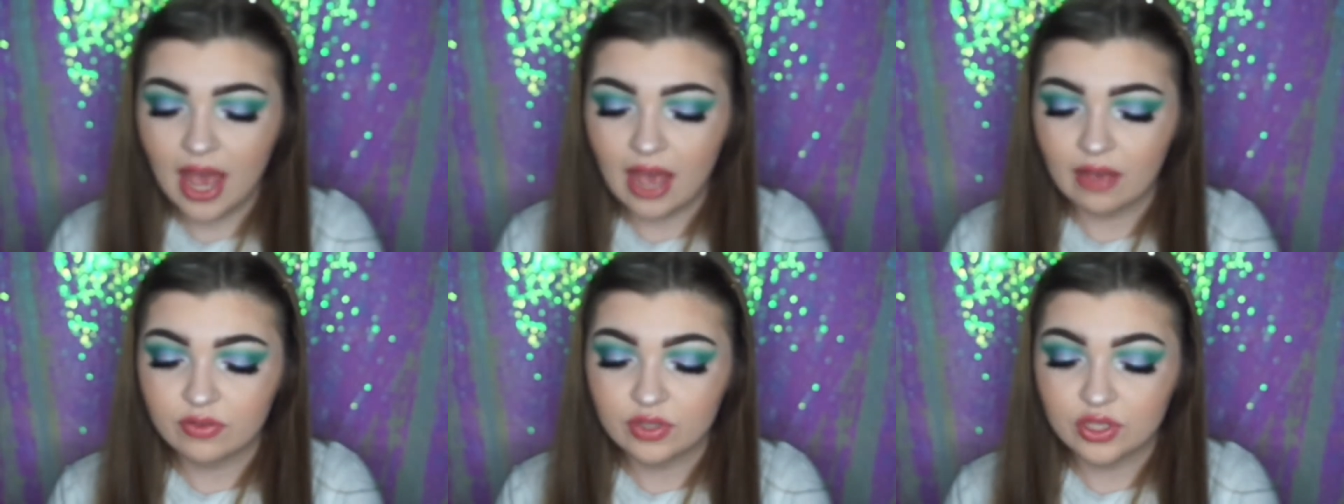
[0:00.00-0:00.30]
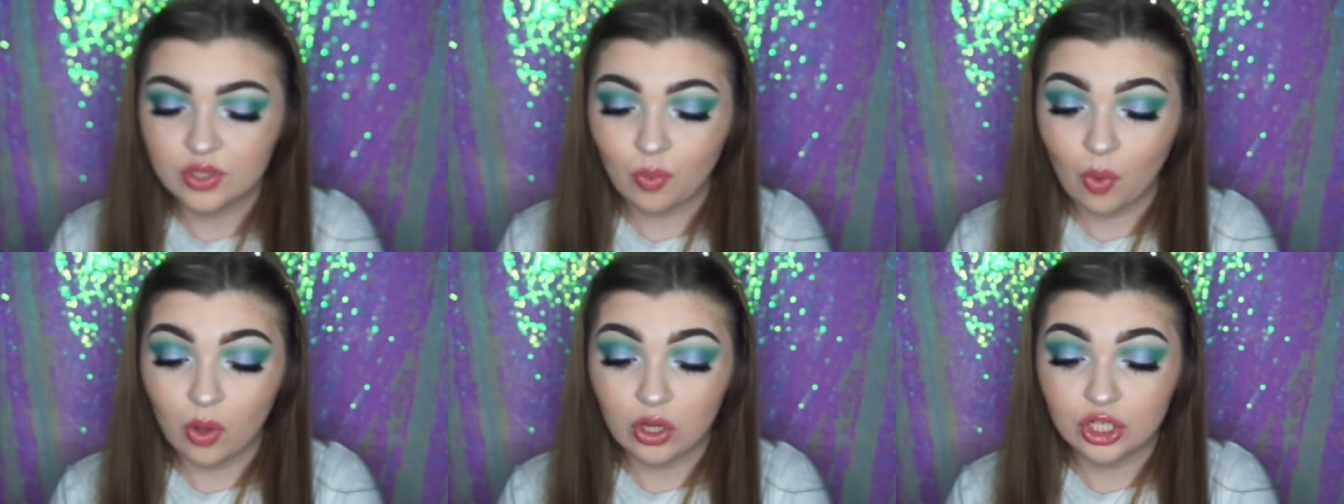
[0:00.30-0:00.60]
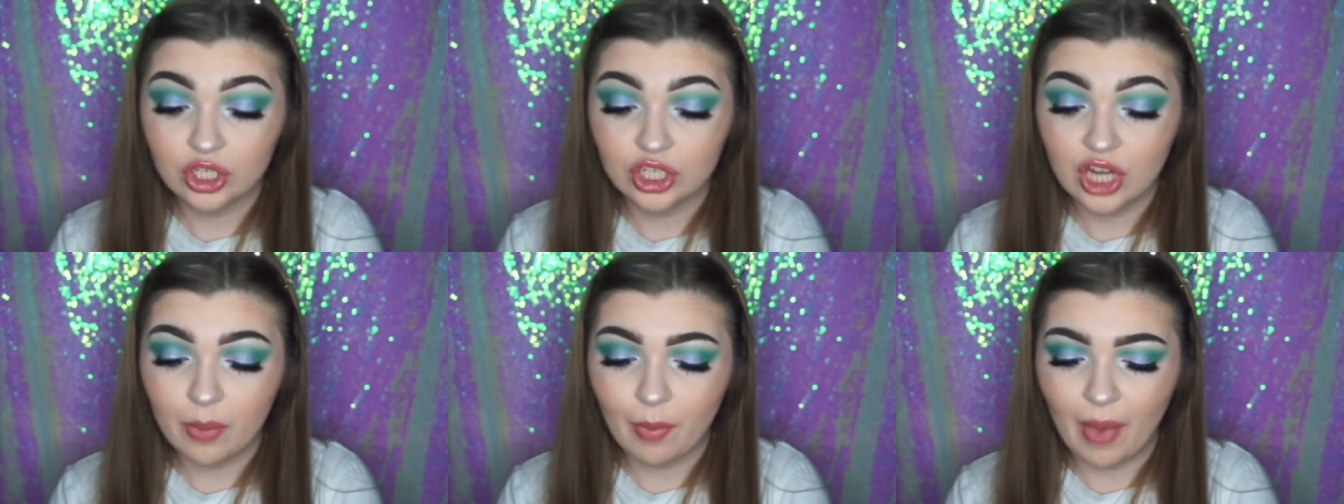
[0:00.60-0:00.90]
I've
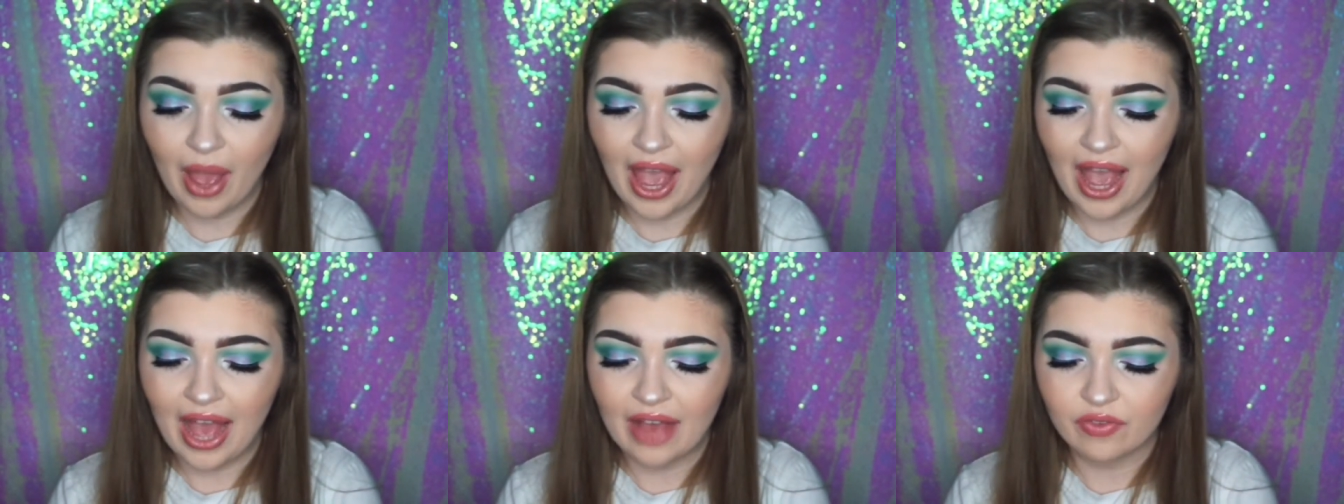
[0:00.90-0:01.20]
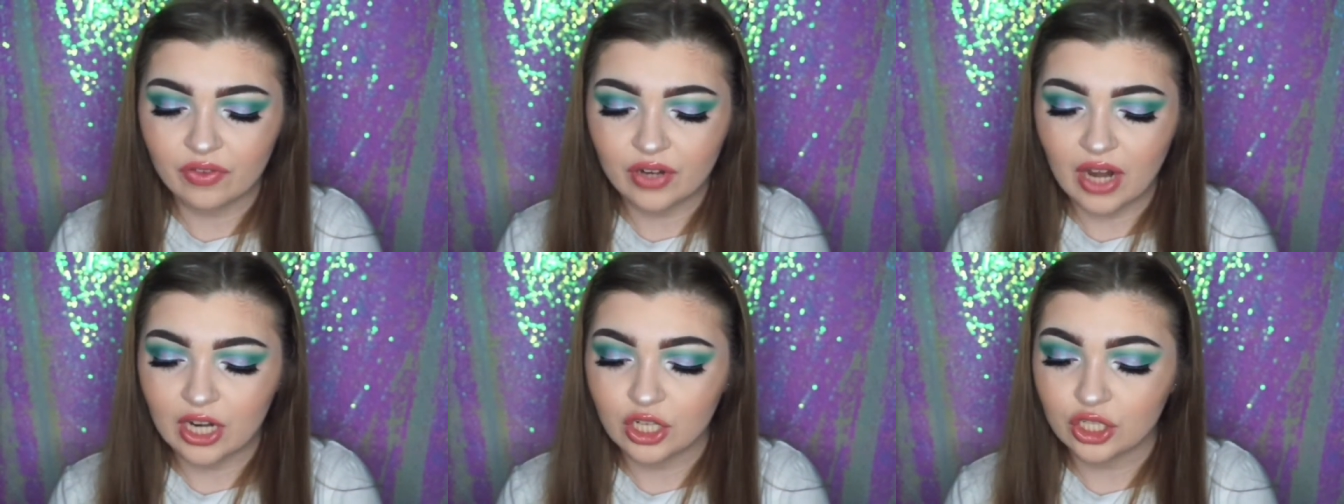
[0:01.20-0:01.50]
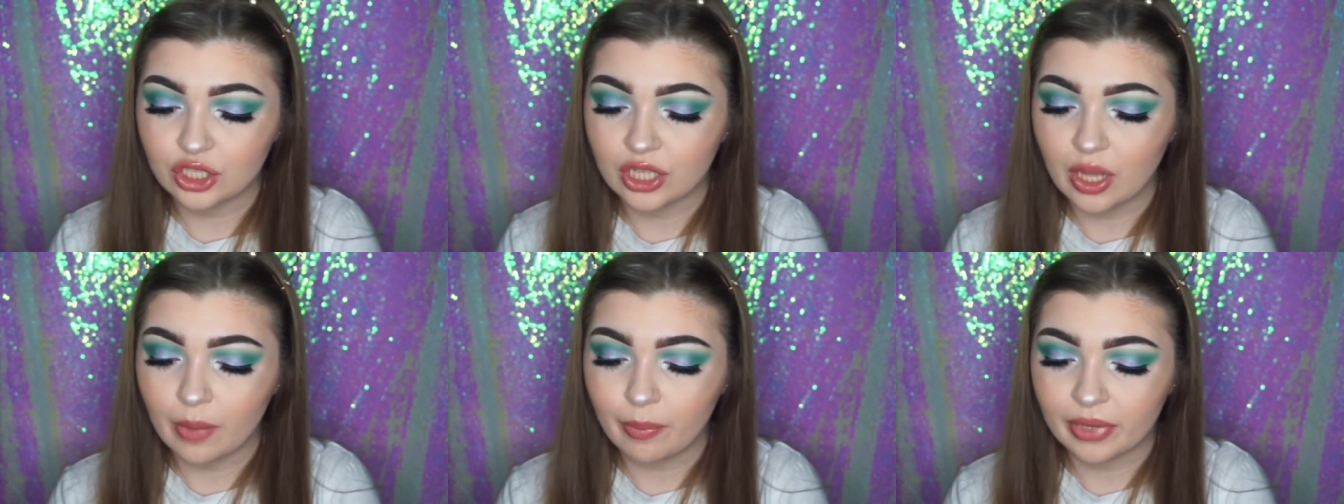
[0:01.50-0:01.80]
swatched it, but I haven't
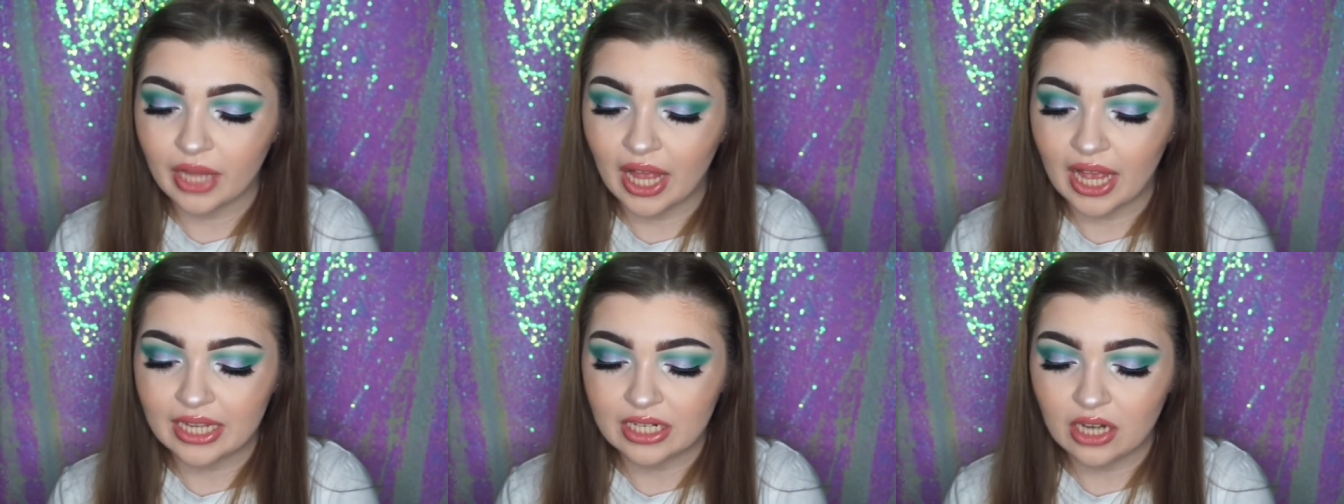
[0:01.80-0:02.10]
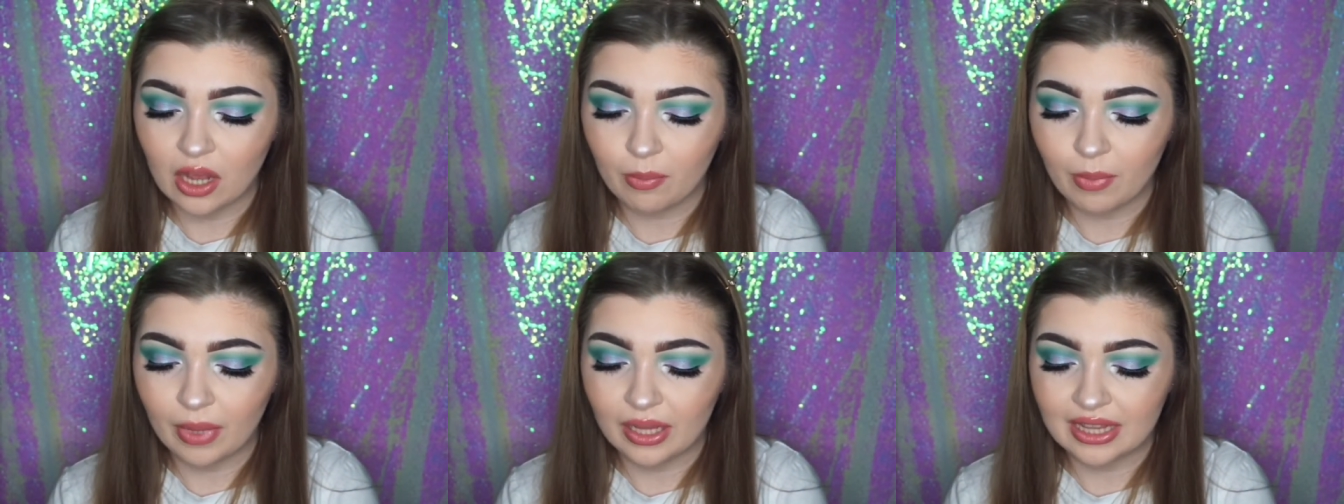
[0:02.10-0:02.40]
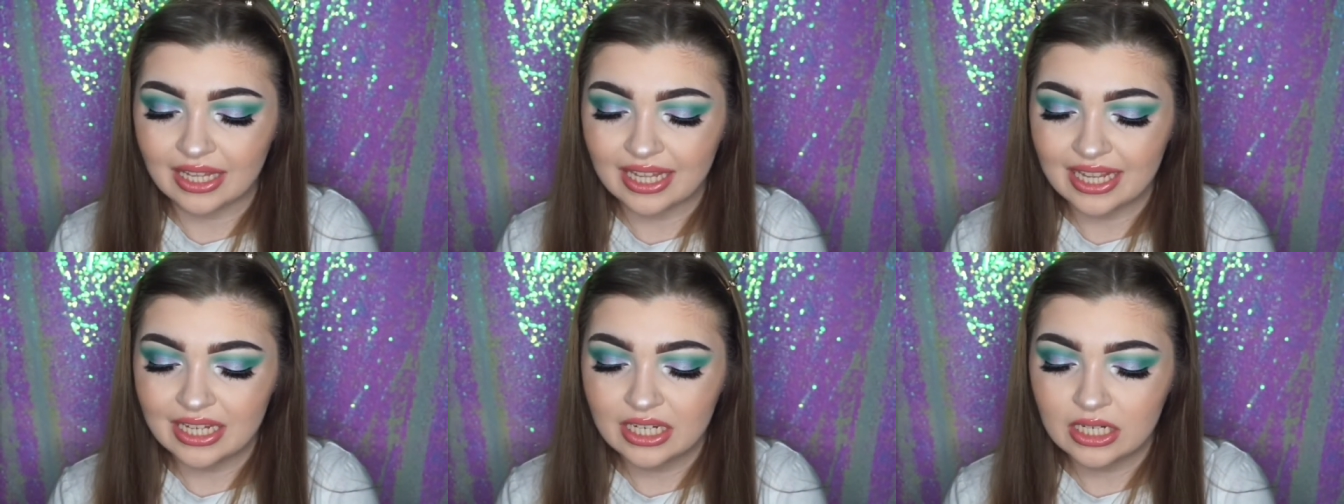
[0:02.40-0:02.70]
actually applied it on my
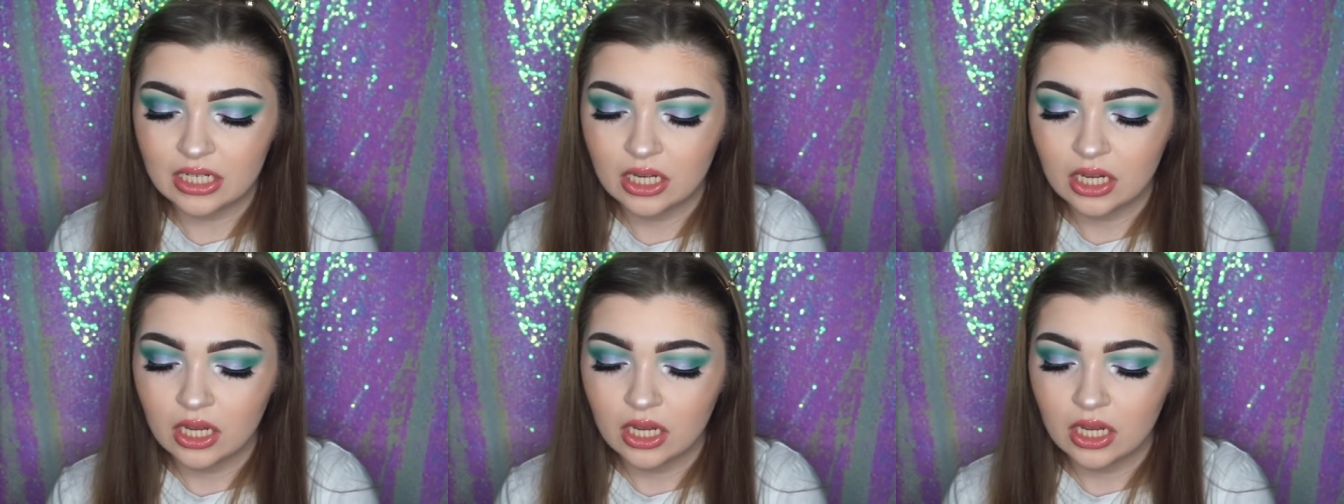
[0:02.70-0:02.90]
lid.